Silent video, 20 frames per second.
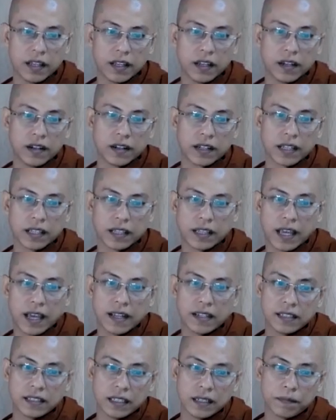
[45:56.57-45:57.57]
Okay,
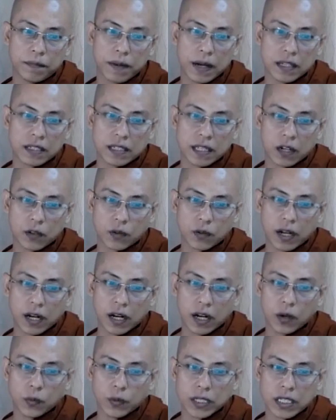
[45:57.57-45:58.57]
then the
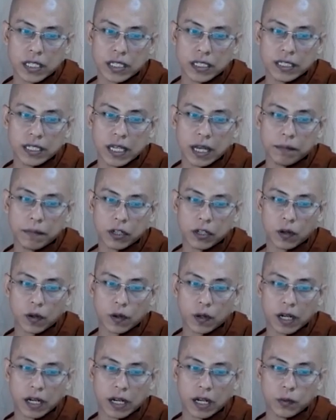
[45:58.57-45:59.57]
Panchadwara Viti and
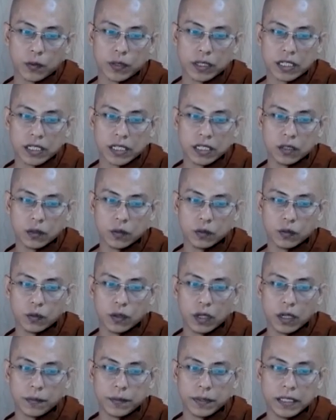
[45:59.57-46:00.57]
Manodhara Viti
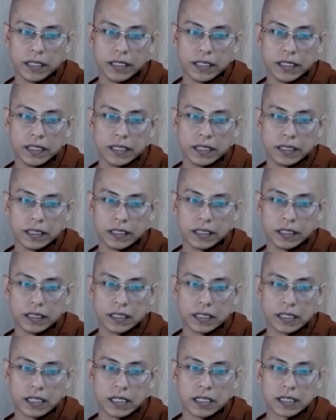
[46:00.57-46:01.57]
will
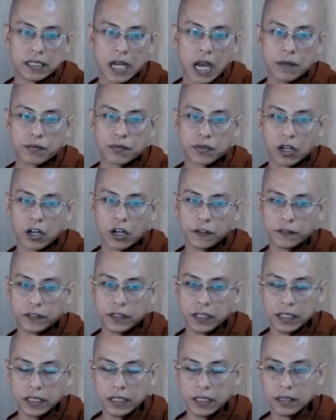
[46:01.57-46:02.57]
be types of
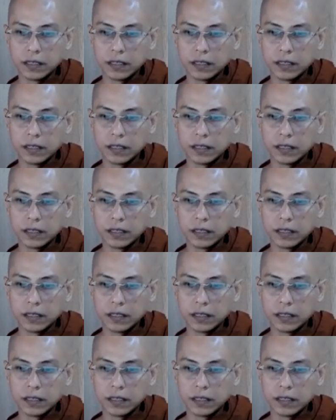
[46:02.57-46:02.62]
the